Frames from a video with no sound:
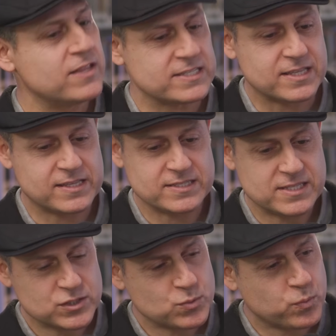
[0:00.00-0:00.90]
you this. Does
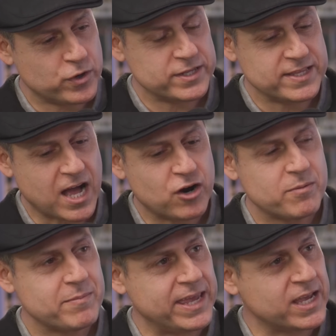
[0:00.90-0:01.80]
this word in
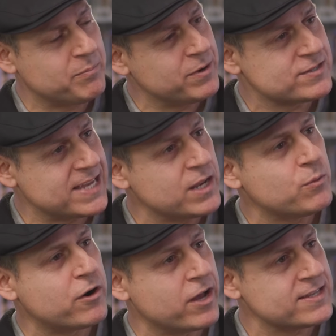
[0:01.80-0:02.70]
Aramaic appears
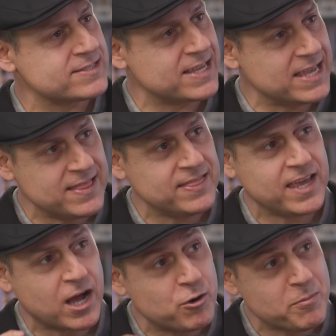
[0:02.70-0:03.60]
anywhere else in
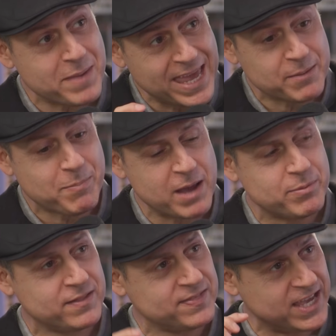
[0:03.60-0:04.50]
the Aramaic
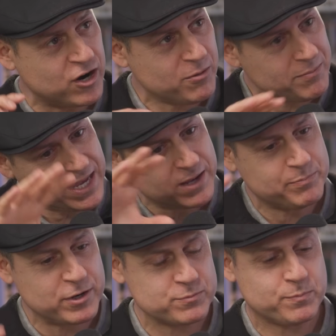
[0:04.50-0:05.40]
Bible, in the
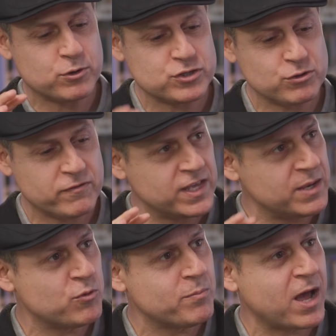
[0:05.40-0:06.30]
Aramaic portion of the Hebrew